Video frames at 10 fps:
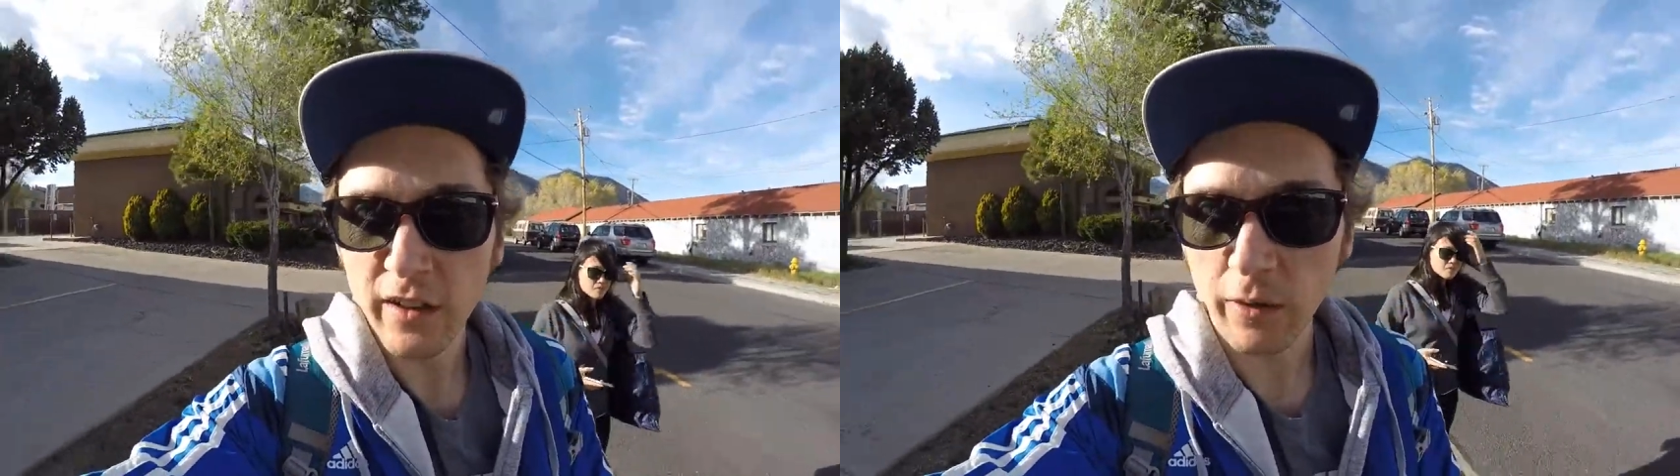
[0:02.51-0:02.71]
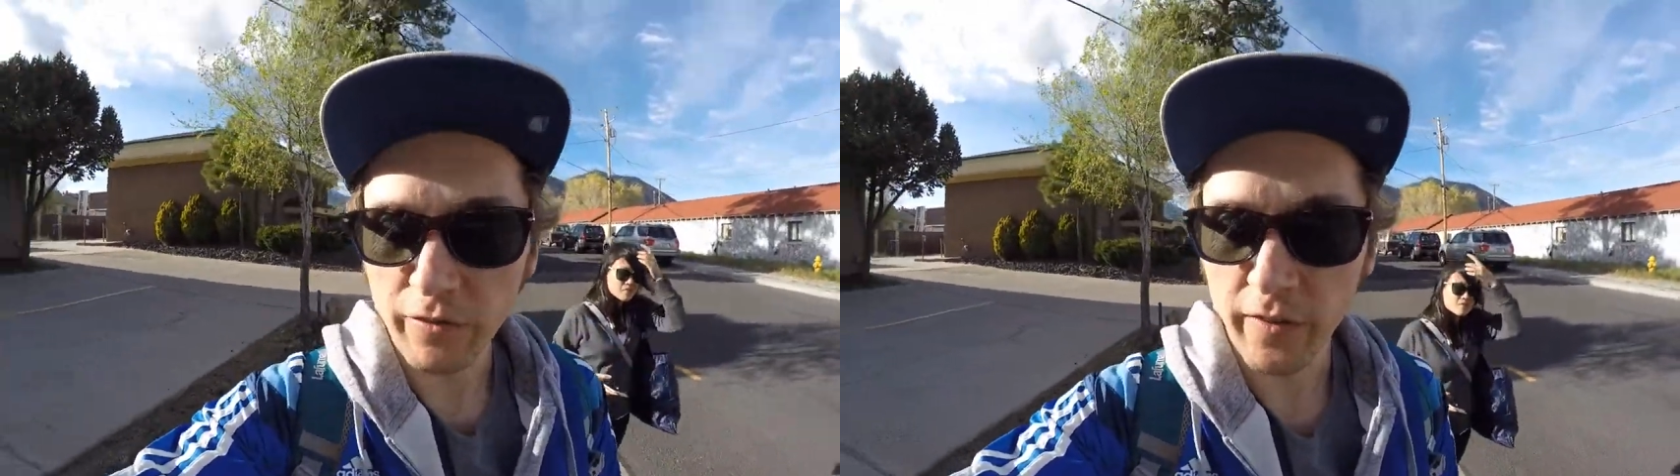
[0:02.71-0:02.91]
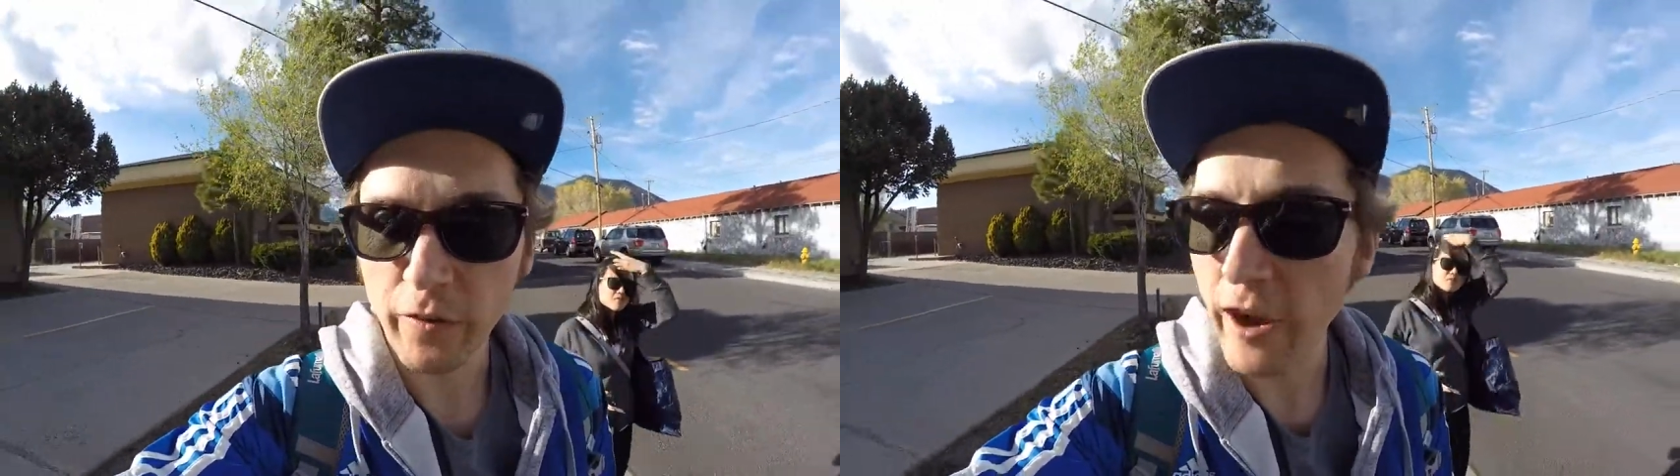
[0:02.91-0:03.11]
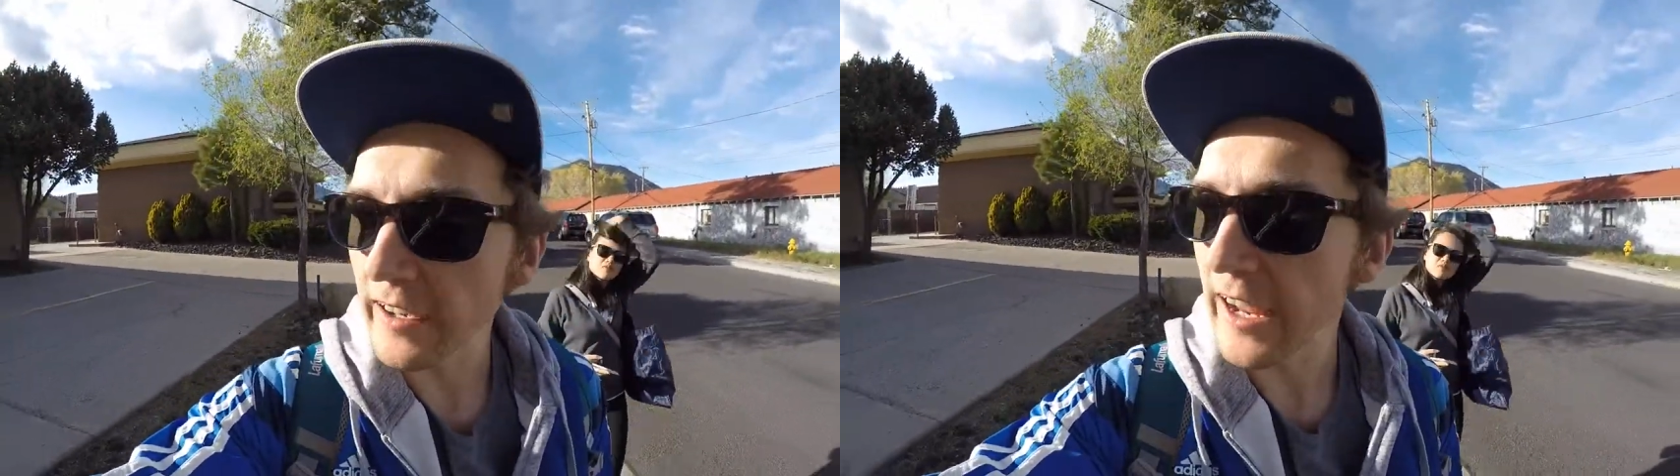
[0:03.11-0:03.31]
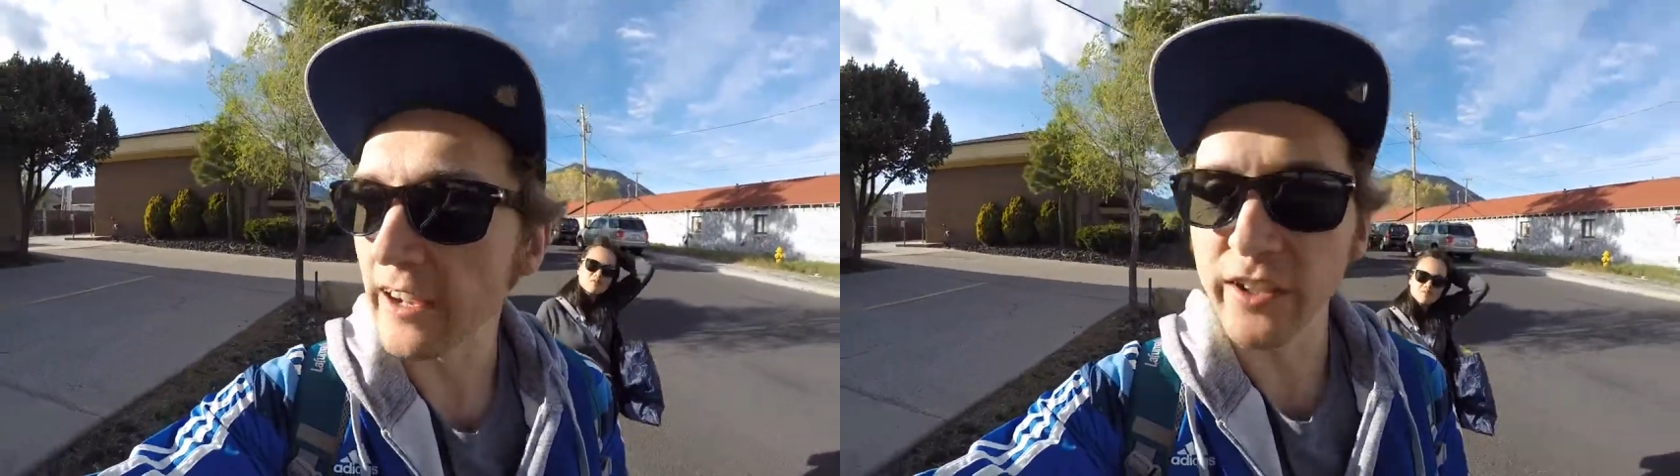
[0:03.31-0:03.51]
come from the
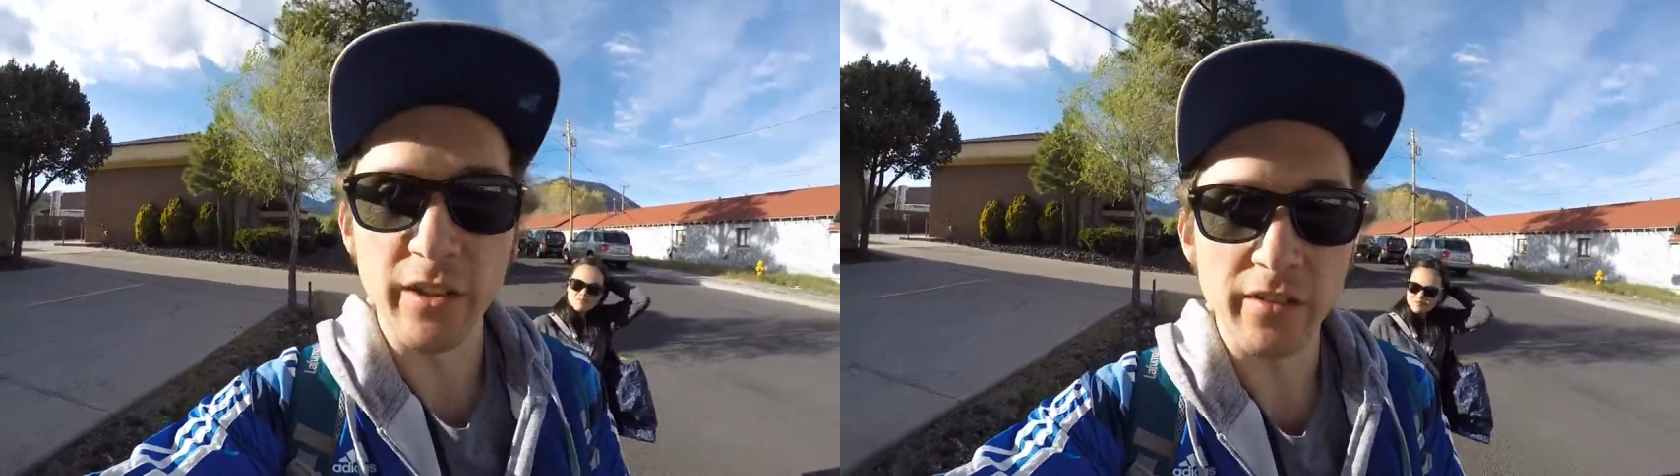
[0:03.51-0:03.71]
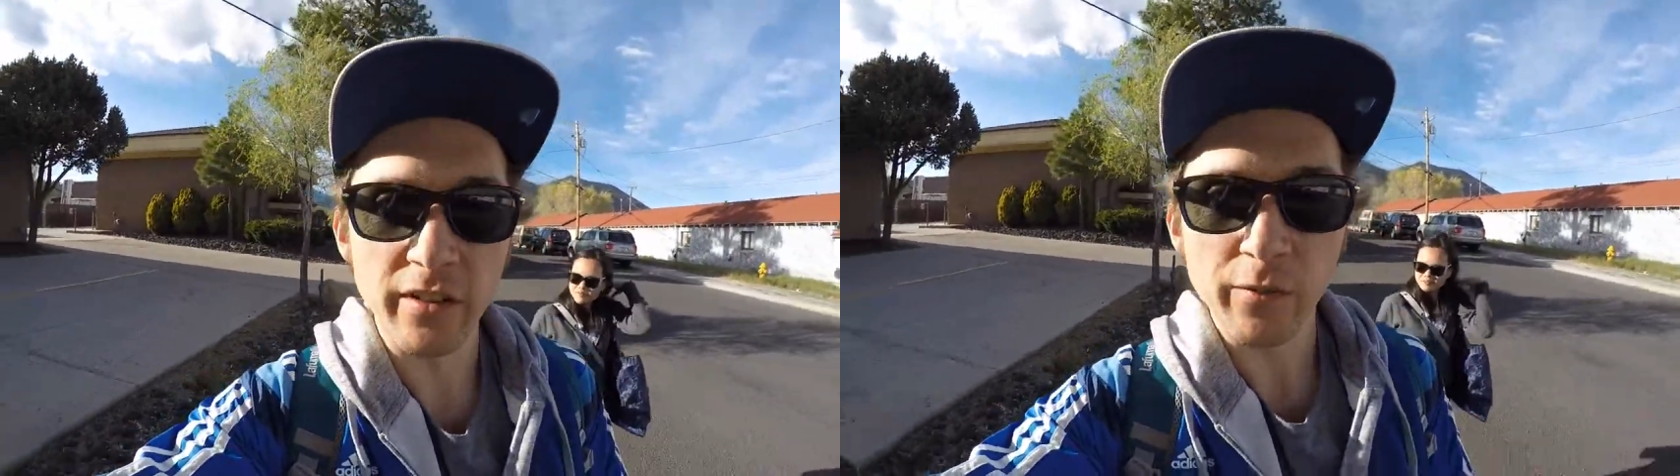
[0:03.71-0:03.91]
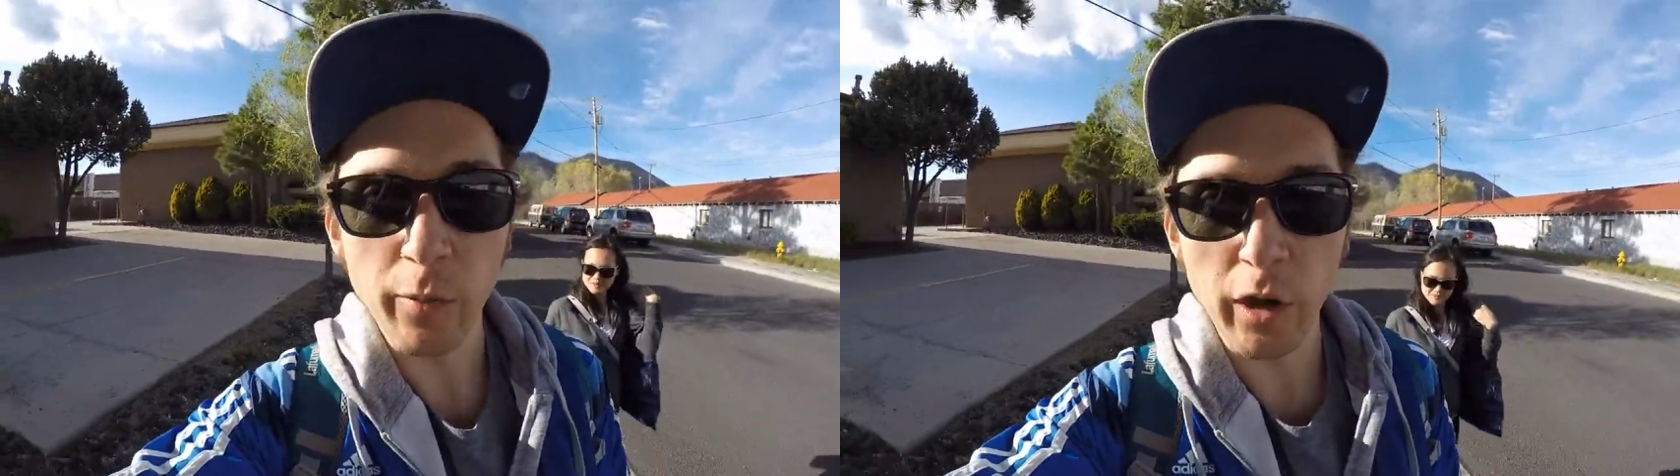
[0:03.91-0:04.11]
Grand Canyon.